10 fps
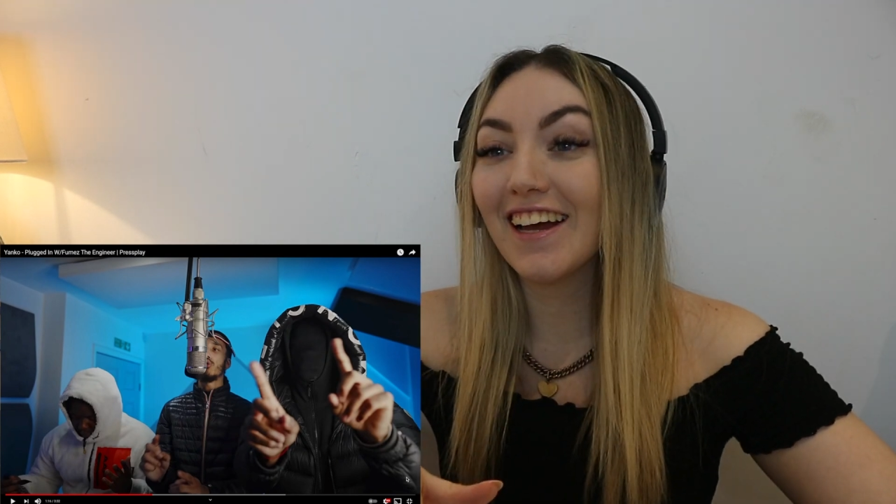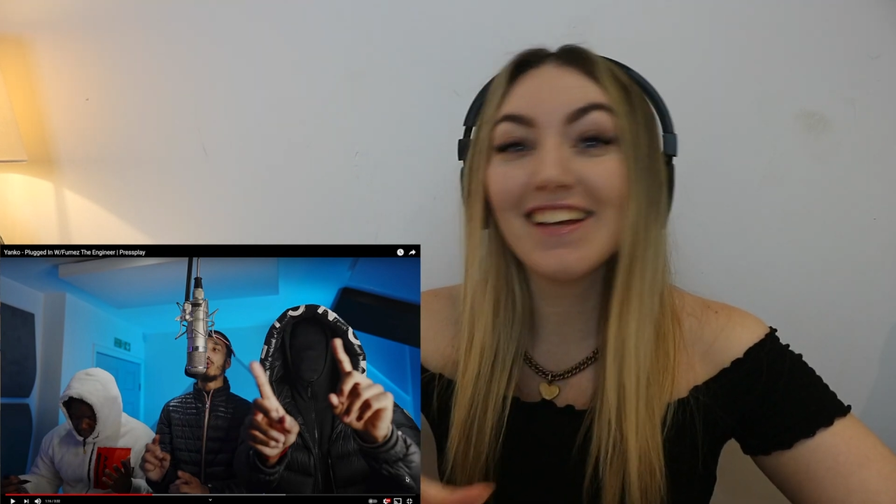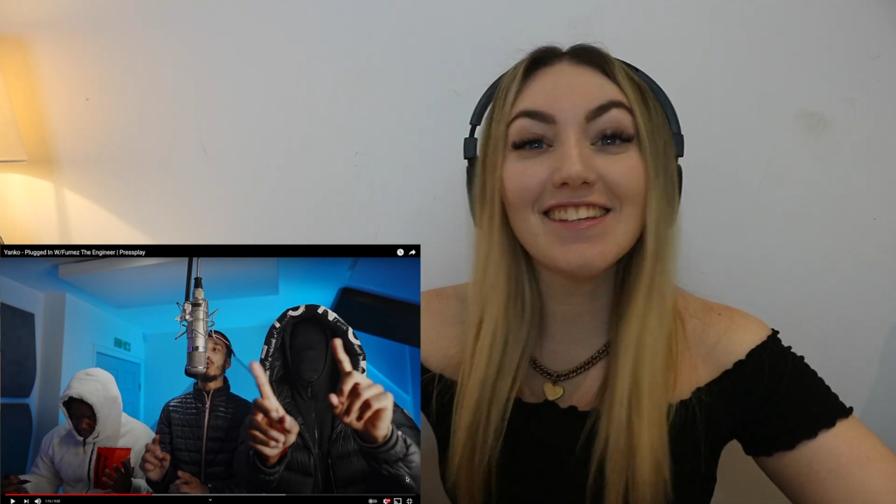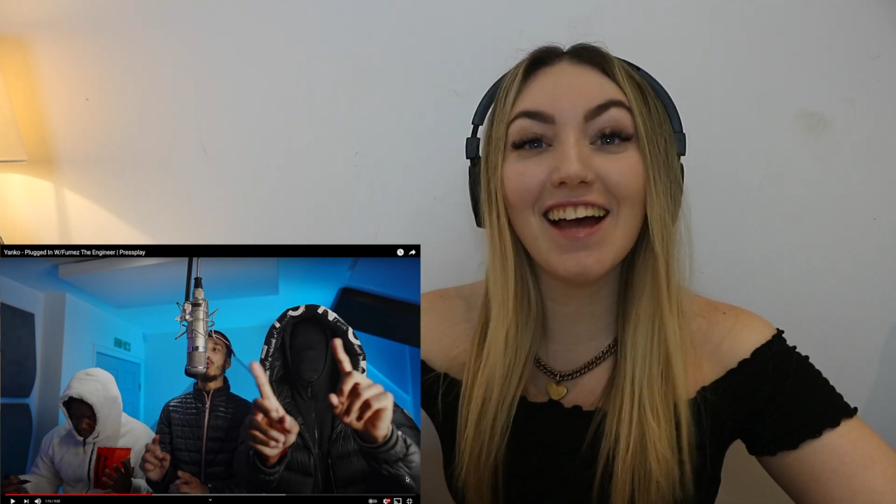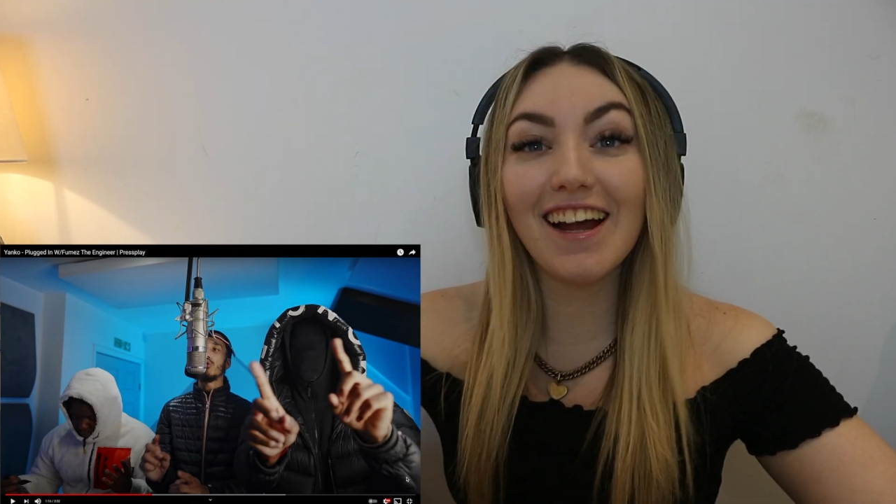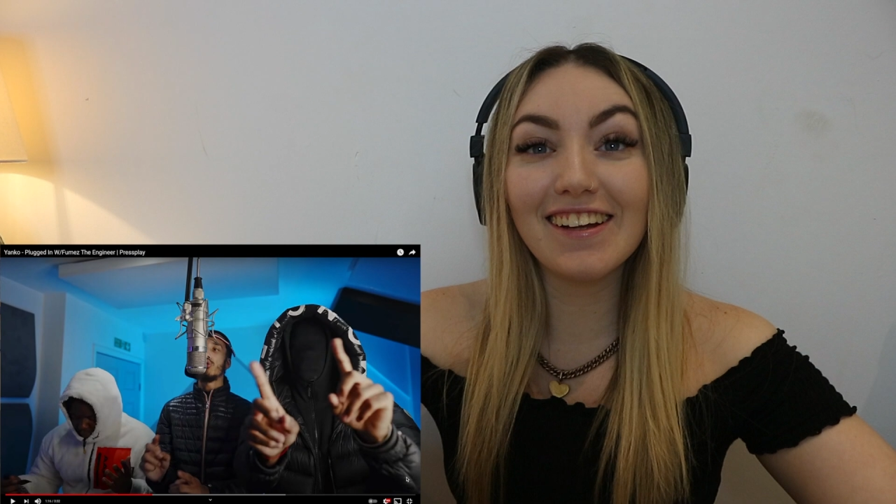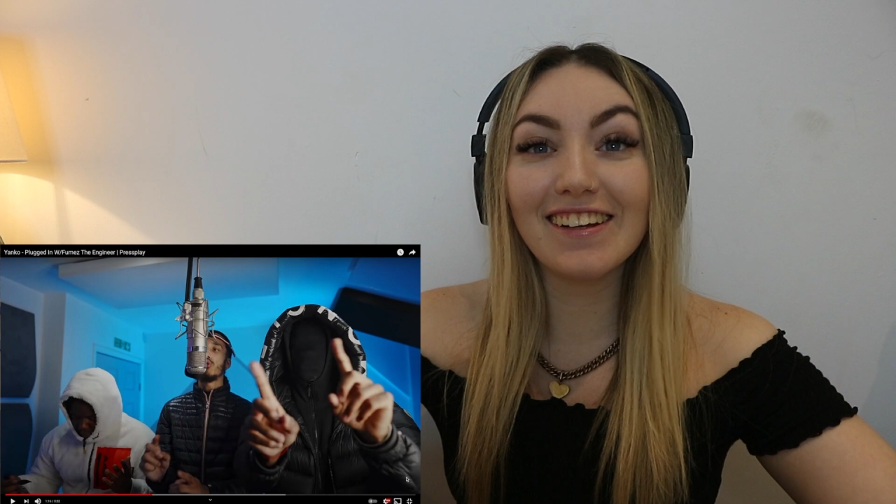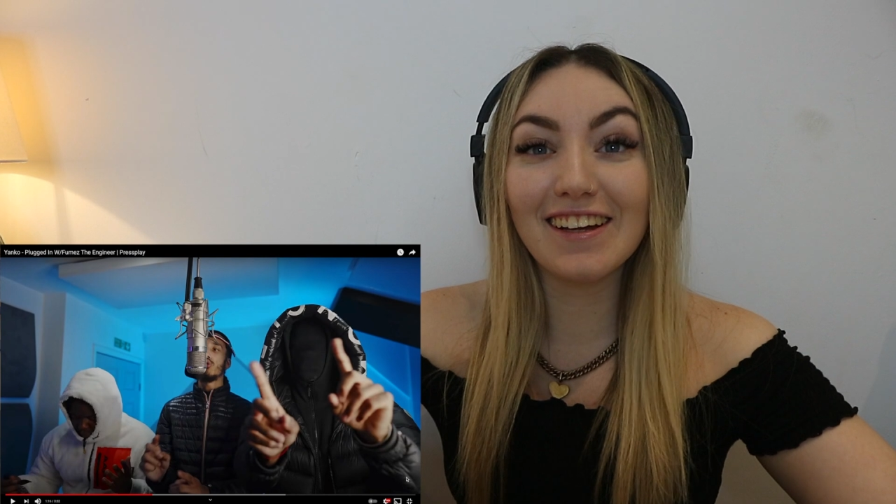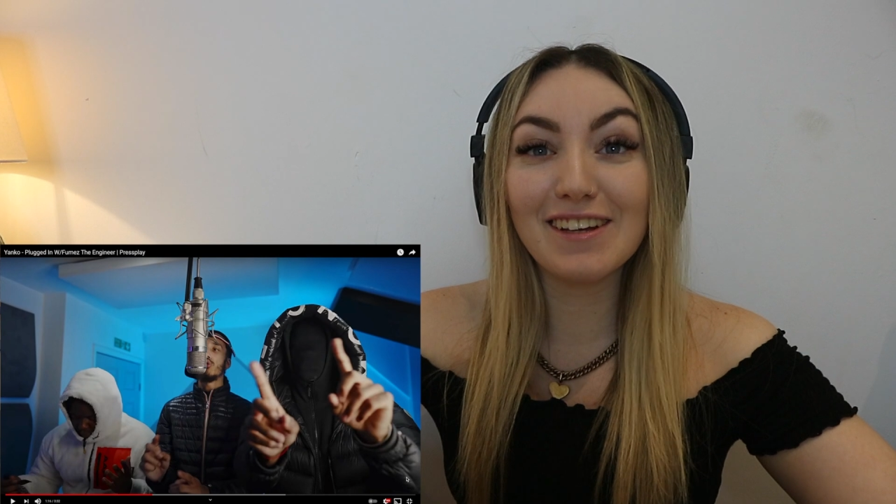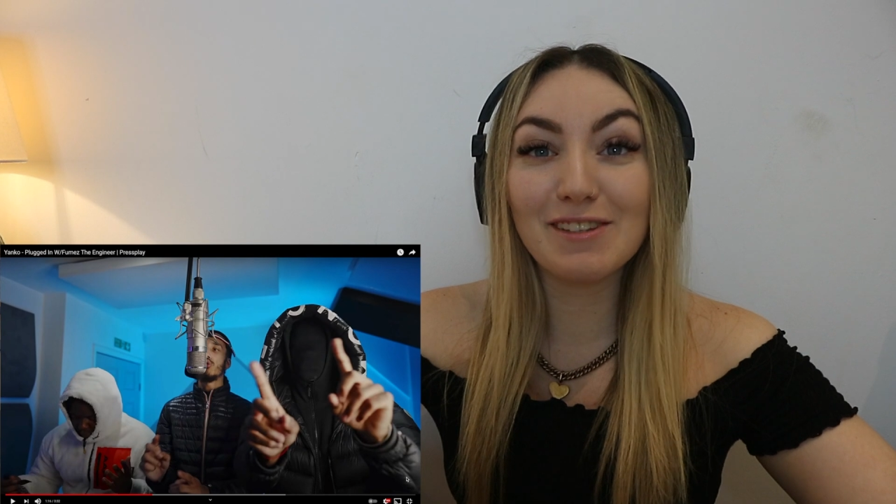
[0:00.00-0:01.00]
saying
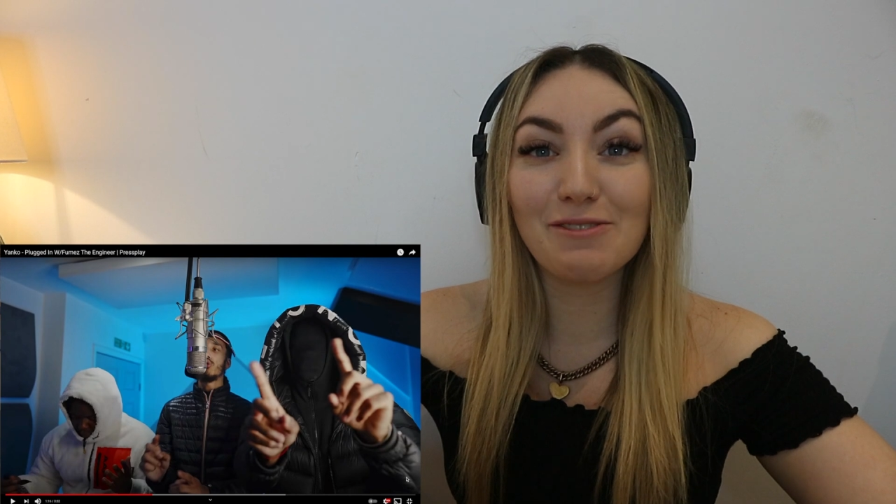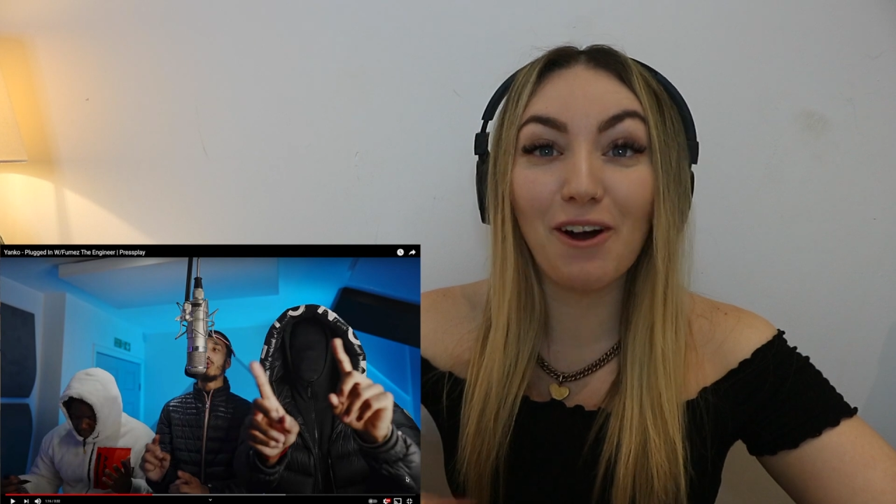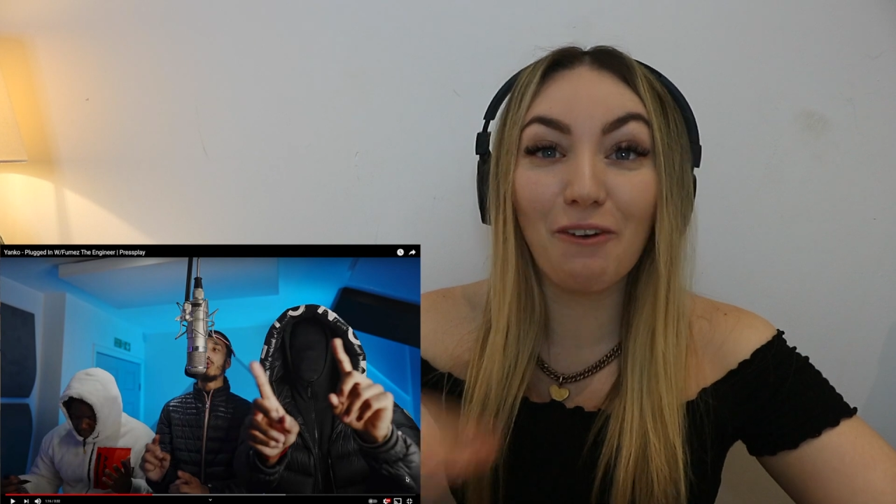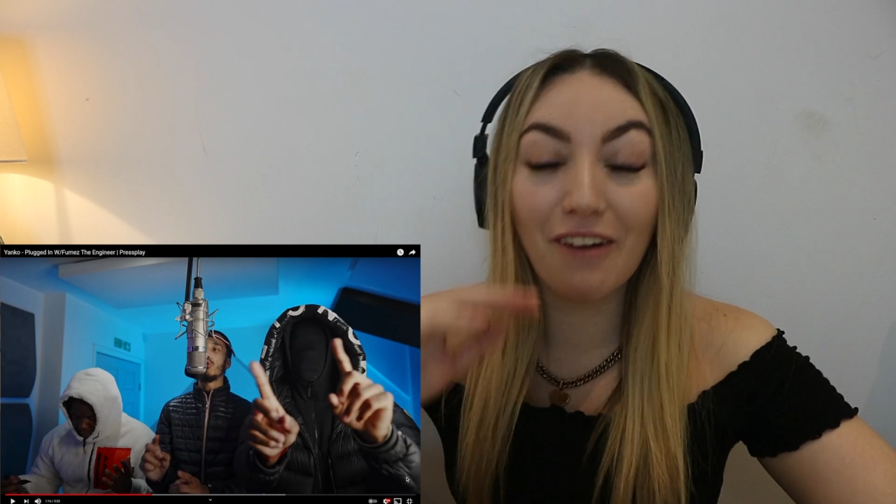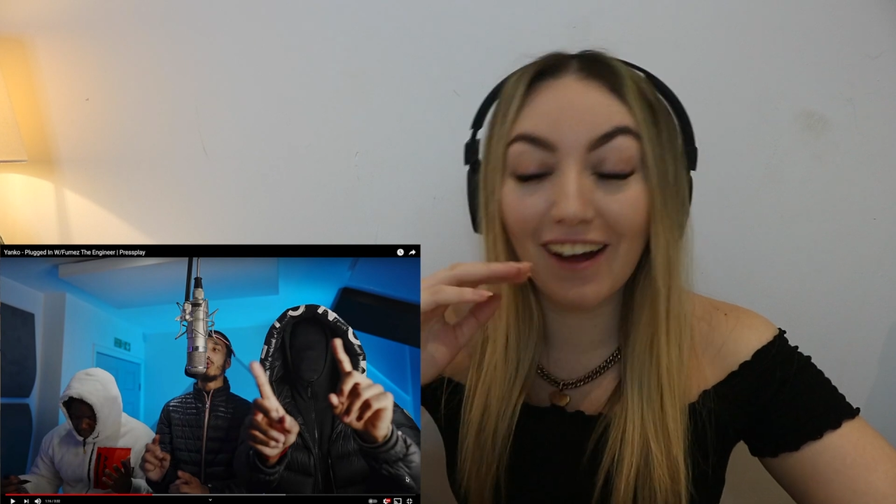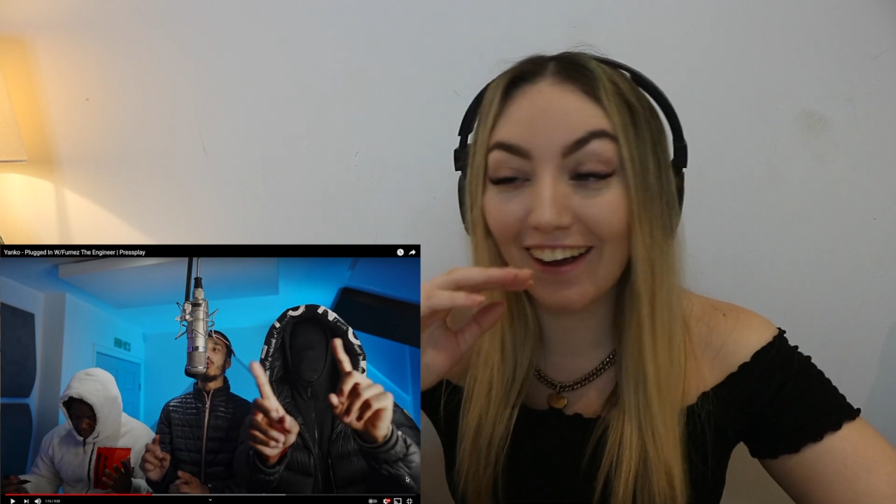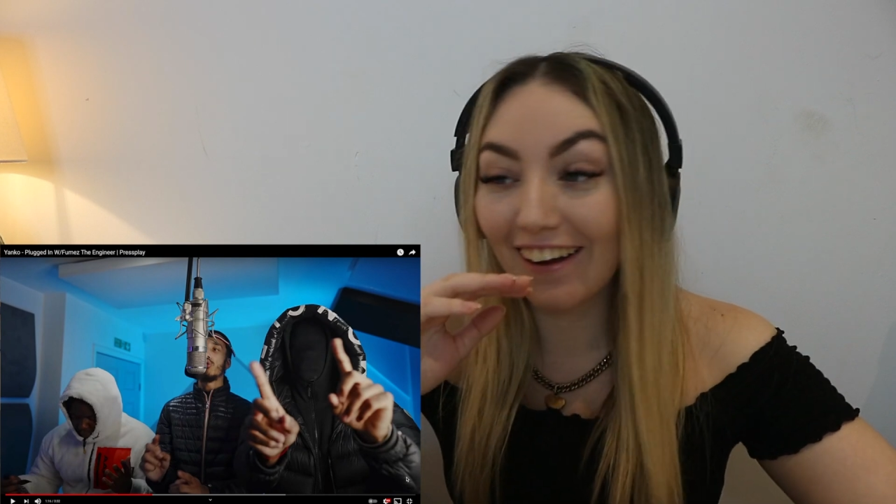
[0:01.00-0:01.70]
it as well,